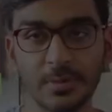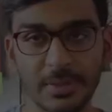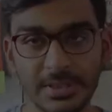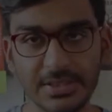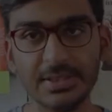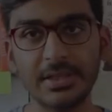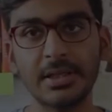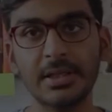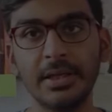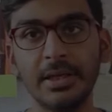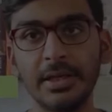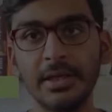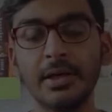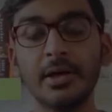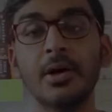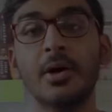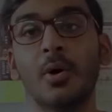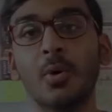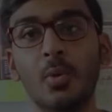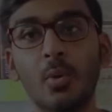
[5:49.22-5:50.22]
basically,
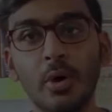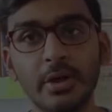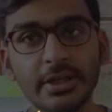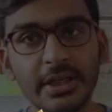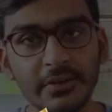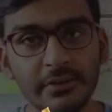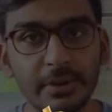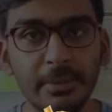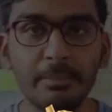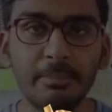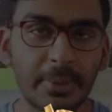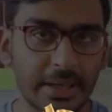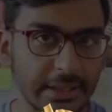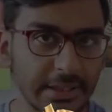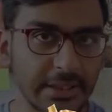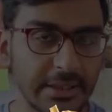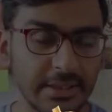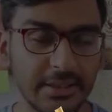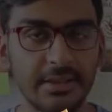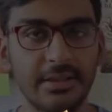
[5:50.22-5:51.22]
whatever
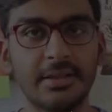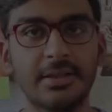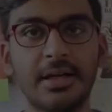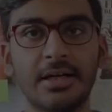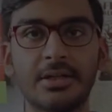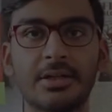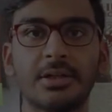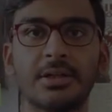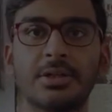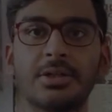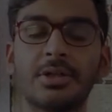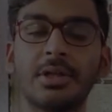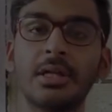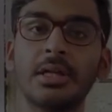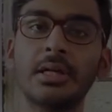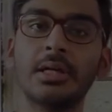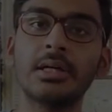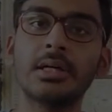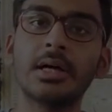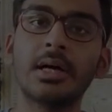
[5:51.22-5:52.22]
money that Sri
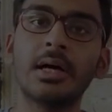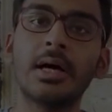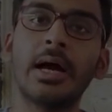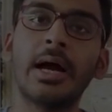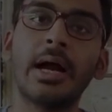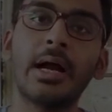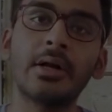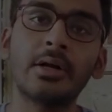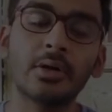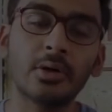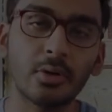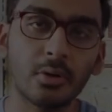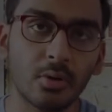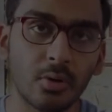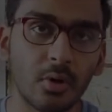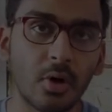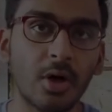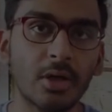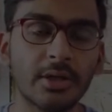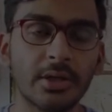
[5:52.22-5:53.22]
Lanka had
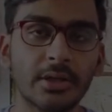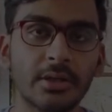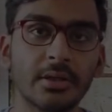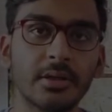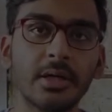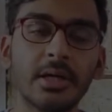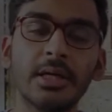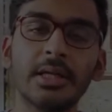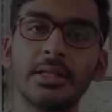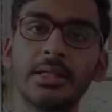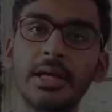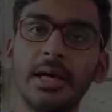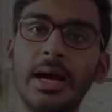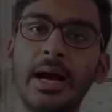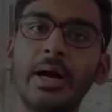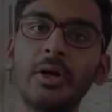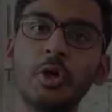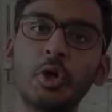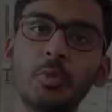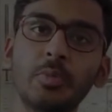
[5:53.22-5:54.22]
gotten, they
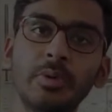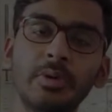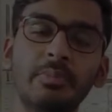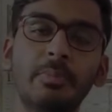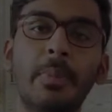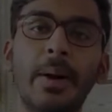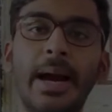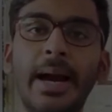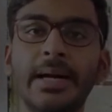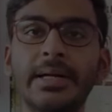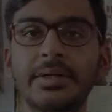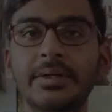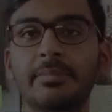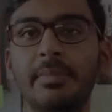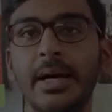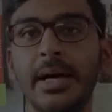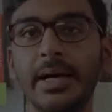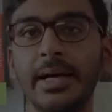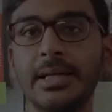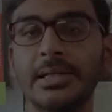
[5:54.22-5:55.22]
had to be backed
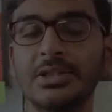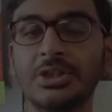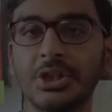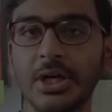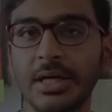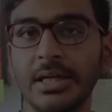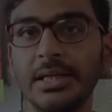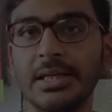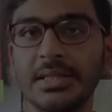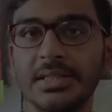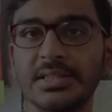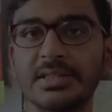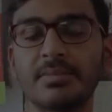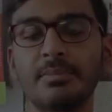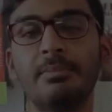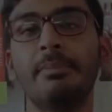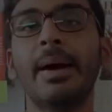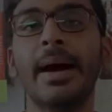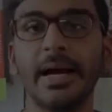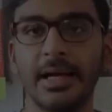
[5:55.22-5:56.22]
by Chinese
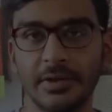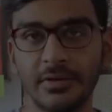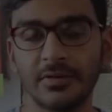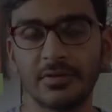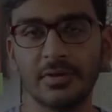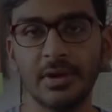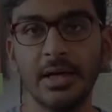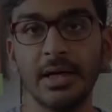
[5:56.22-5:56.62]
banks